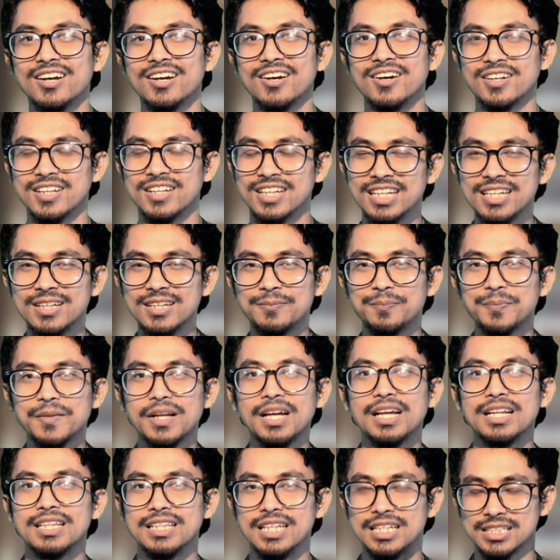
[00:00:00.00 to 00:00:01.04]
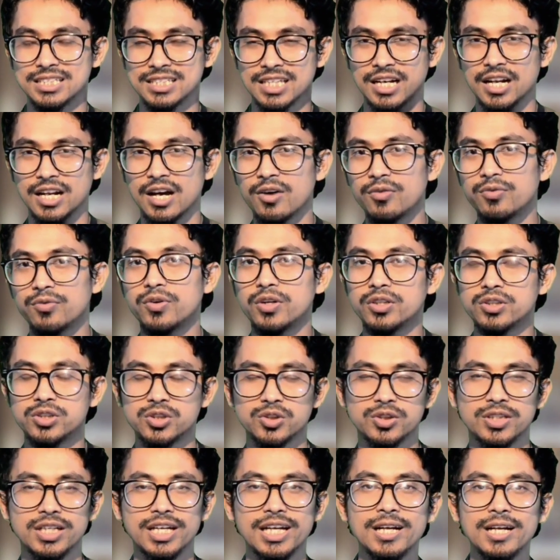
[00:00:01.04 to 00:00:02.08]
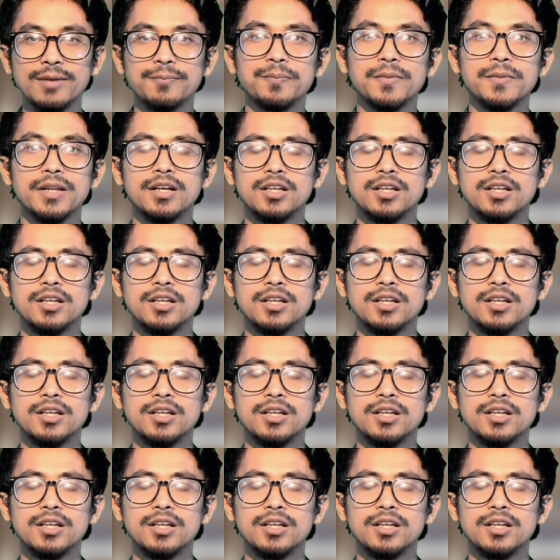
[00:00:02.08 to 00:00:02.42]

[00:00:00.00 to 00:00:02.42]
Okay, that's enough for today.